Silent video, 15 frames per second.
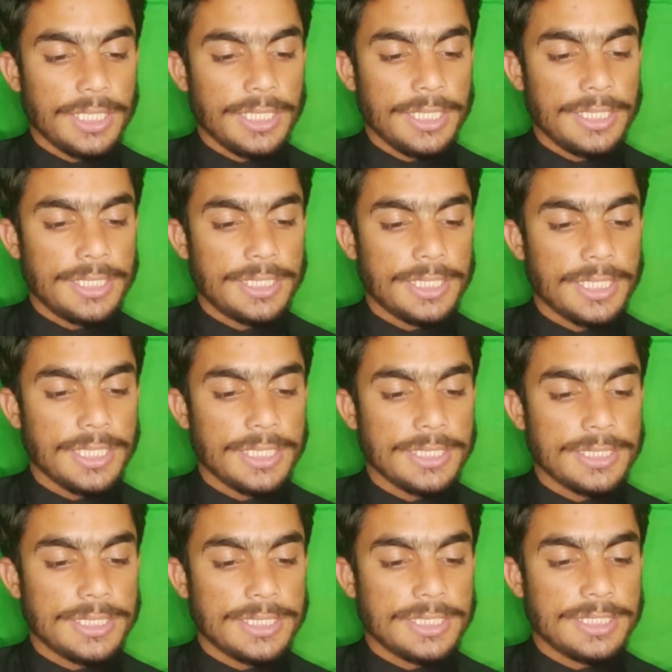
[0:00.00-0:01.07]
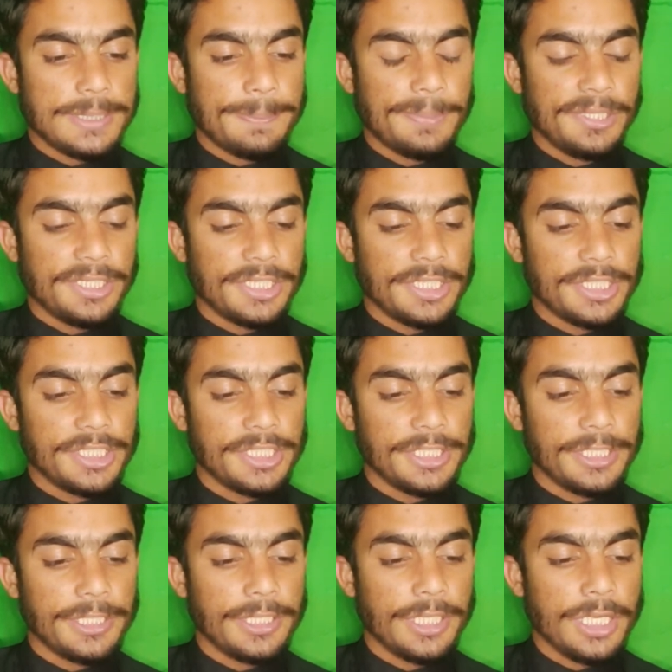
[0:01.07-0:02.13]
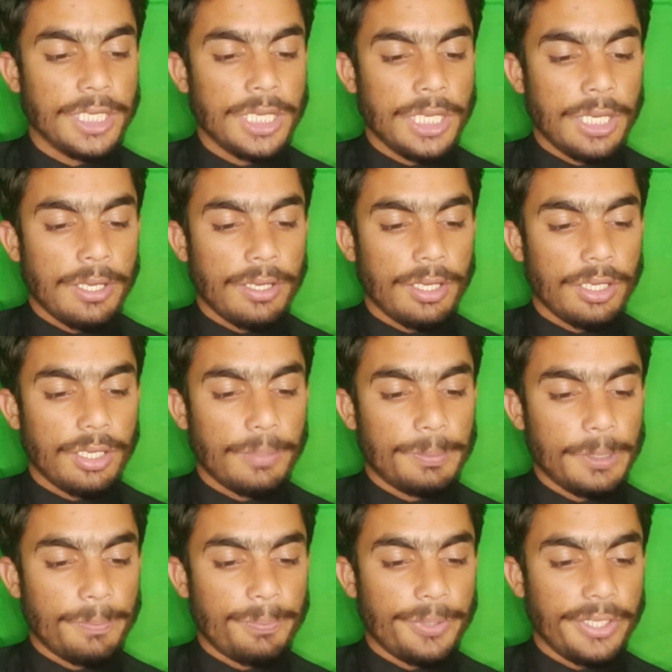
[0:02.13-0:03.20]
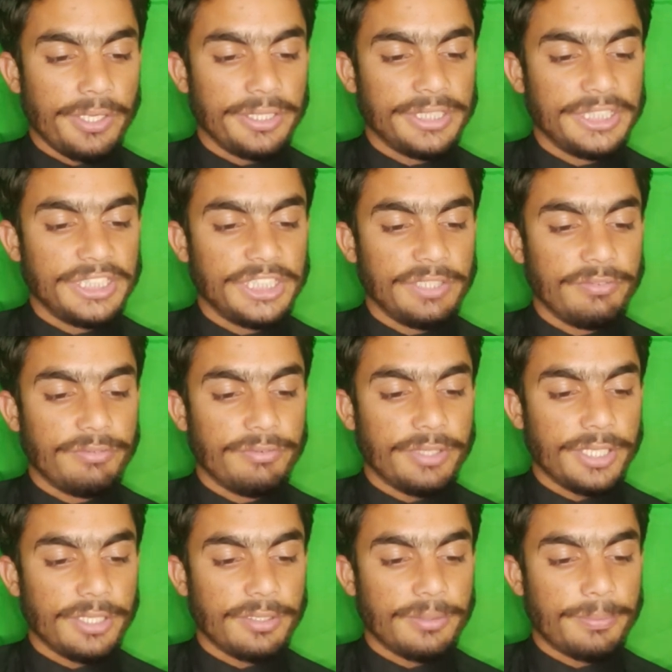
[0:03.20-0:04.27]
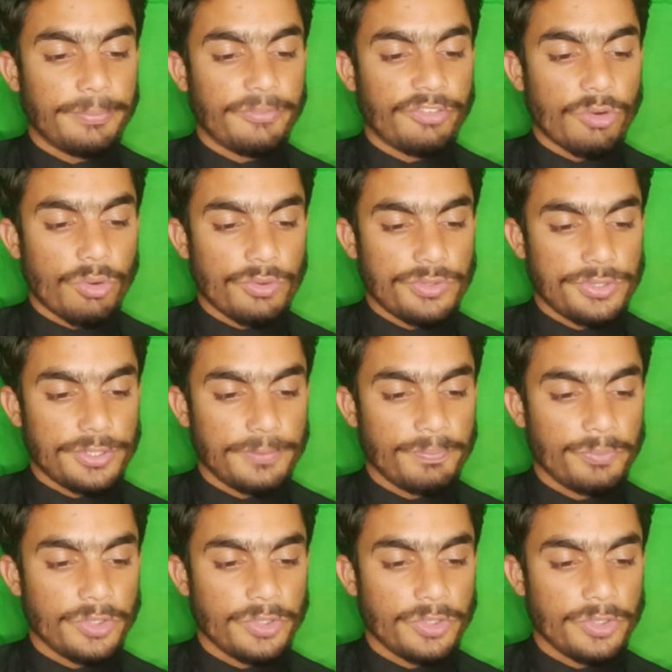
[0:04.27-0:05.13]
interdisciplinary people in the workforce.